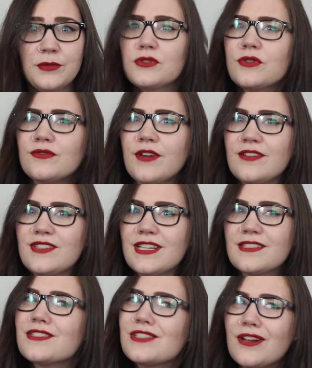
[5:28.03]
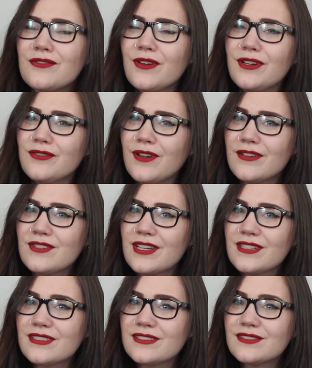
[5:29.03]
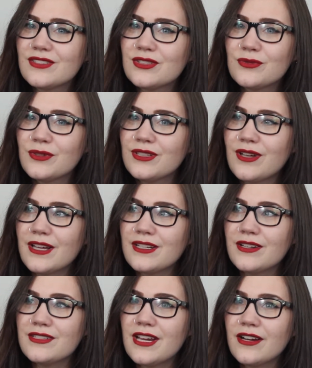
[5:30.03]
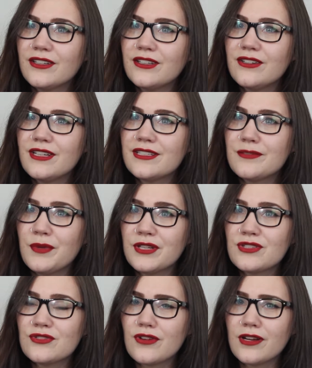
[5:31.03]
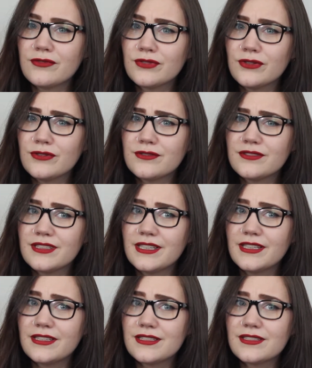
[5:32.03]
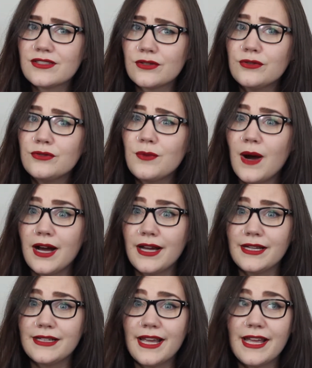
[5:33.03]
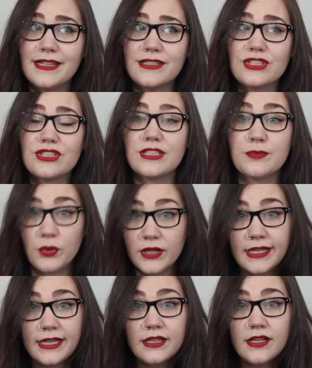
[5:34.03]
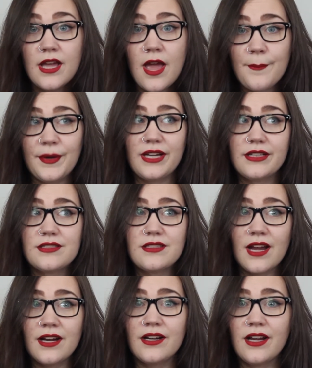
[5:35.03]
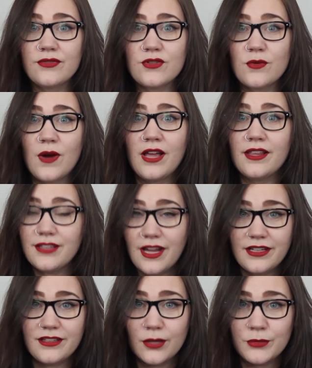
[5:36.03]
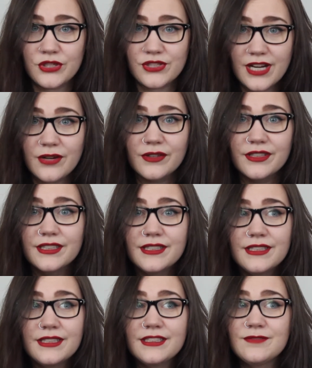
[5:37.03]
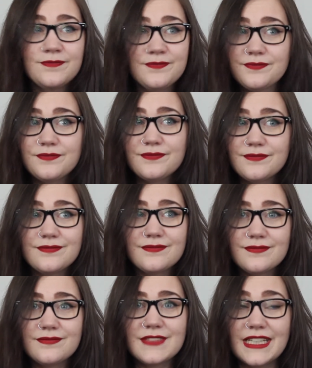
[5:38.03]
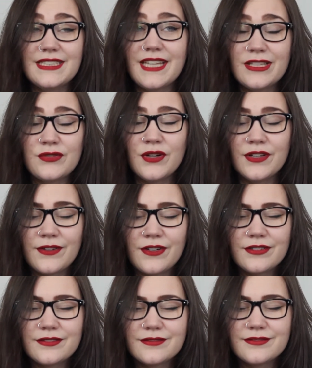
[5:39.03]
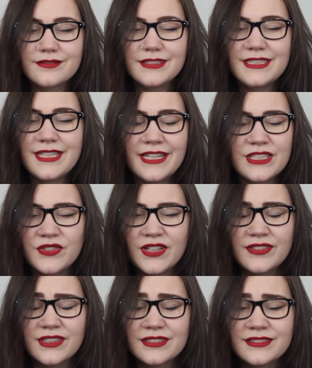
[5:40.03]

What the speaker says: Don't do it in 5 days. It's not fun in 5 days. It's really not. Ontario is a bitch to drive through. It's so wide and it's pretty, but it gets tiring after a while at 90 kilometers an hour. And it takes forever. It takes forever.